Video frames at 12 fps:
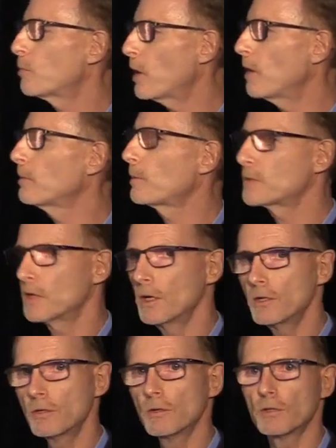problems and
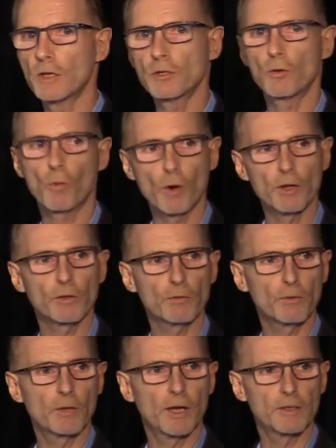issues as you're working
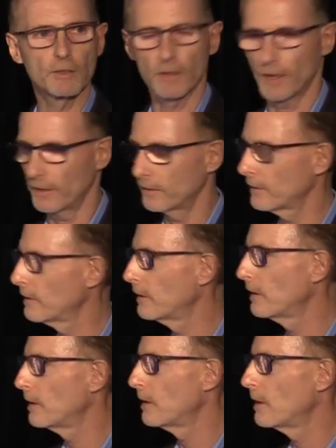through that design.
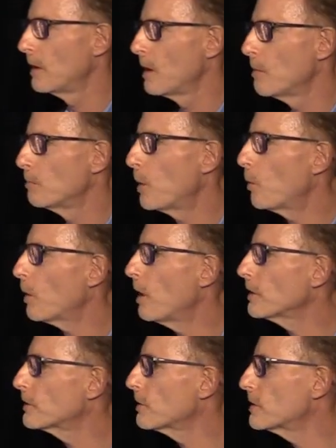But we're
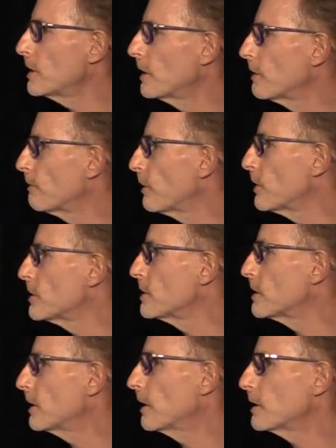also seeing
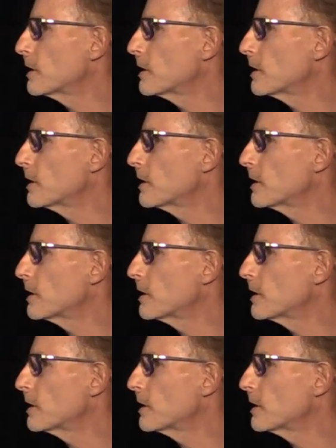convergence in